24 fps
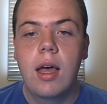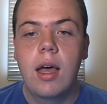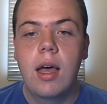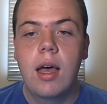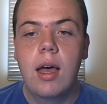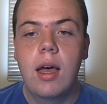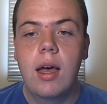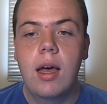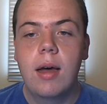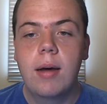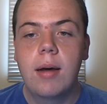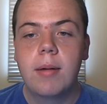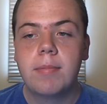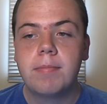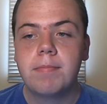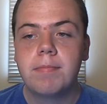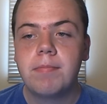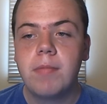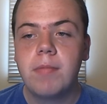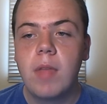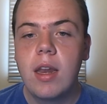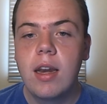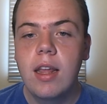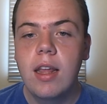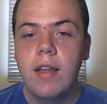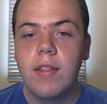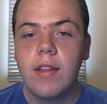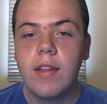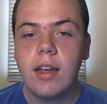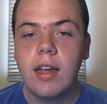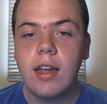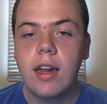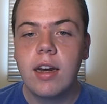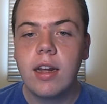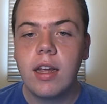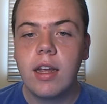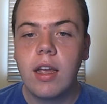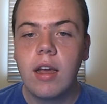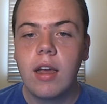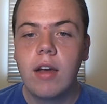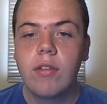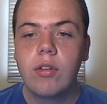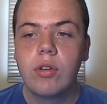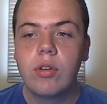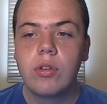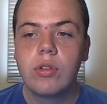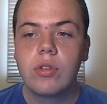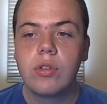That kind of
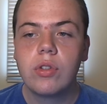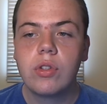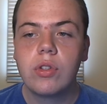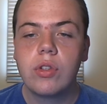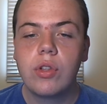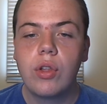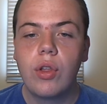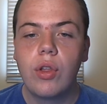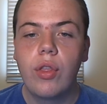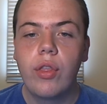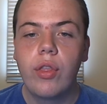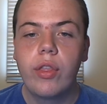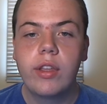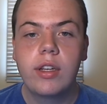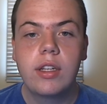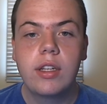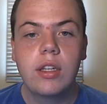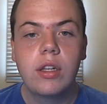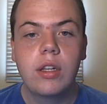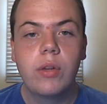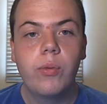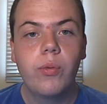covers the